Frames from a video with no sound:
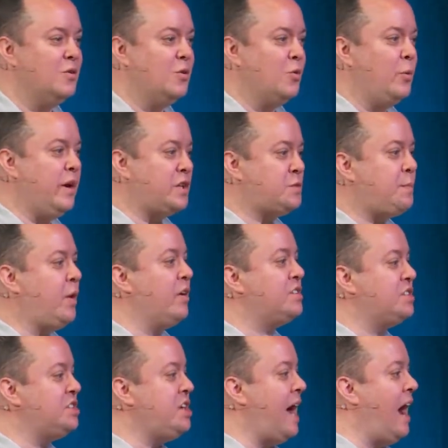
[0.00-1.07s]
we
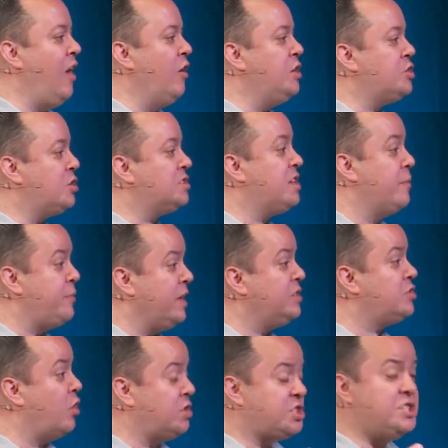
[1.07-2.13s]
experience a challenge or something
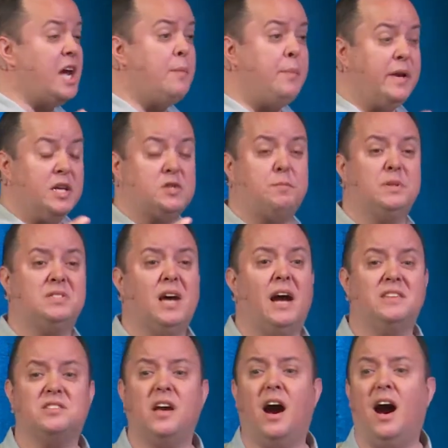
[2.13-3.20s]
starts shaping us
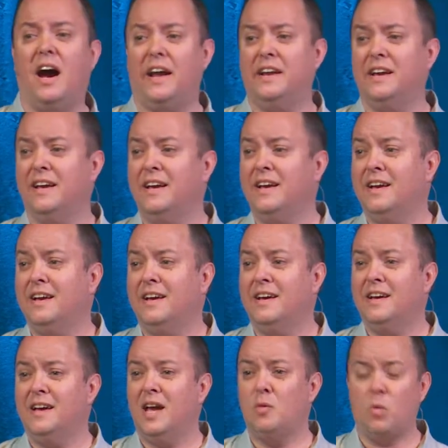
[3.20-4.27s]
besides God,
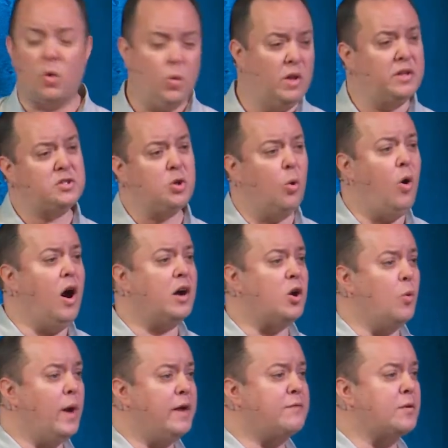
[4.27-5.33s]
and we're willing to walk
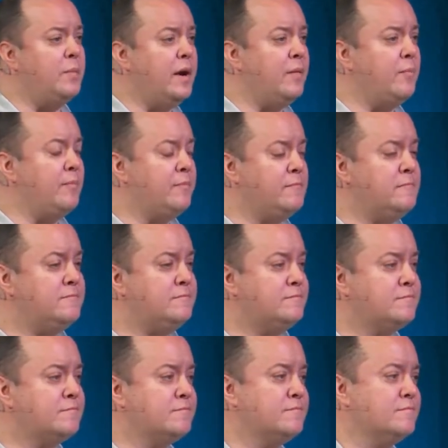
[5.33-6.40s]
away from him.
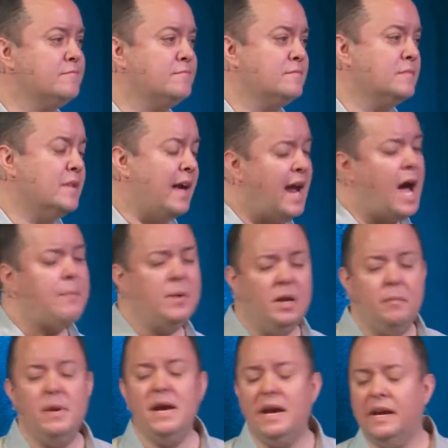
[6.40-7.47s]
That happened
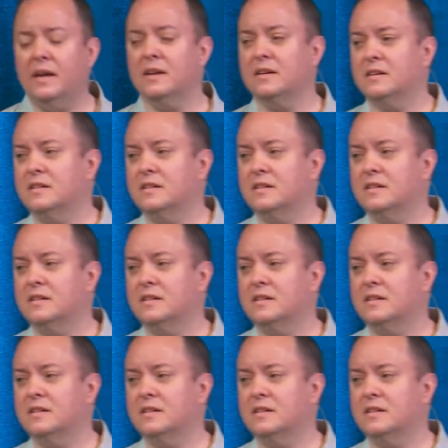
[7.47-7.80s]
to me.